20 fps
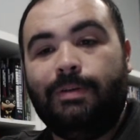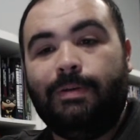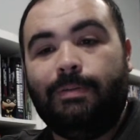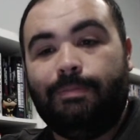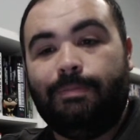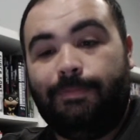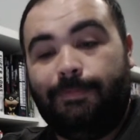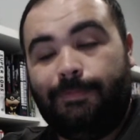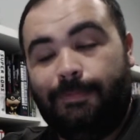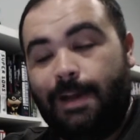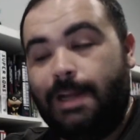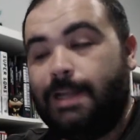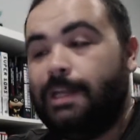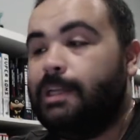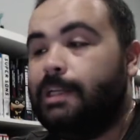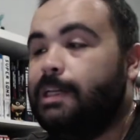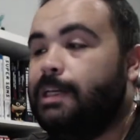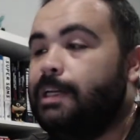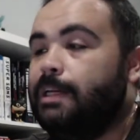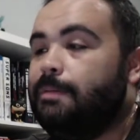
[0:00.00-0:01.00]
I'm
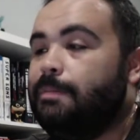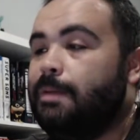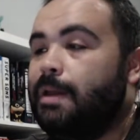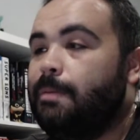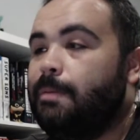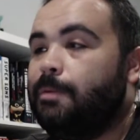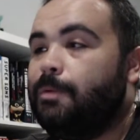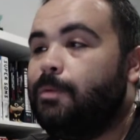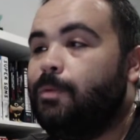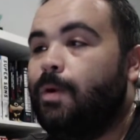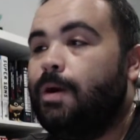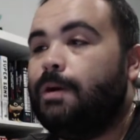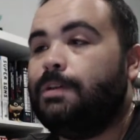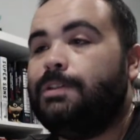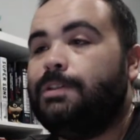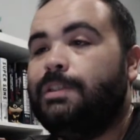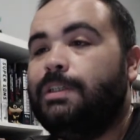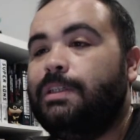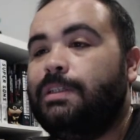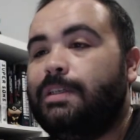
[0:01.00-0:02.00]
finally going to be able to
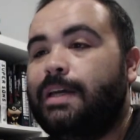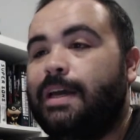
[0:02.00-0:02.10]
watch this.